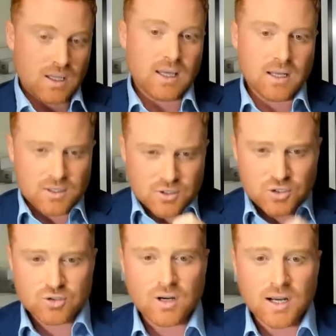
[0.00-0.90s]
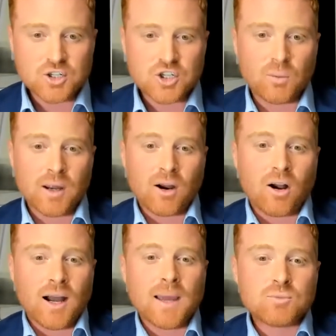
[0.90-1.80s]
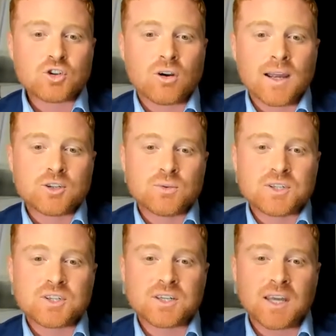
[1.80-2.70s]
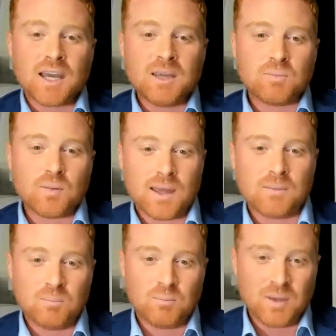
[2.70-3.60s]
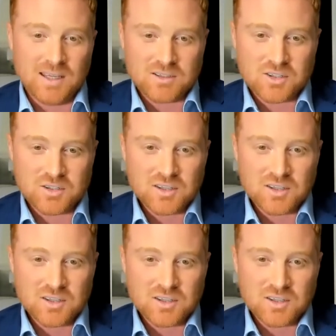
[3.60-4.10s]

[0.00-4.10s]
in a structure where I'm trying to escape and beat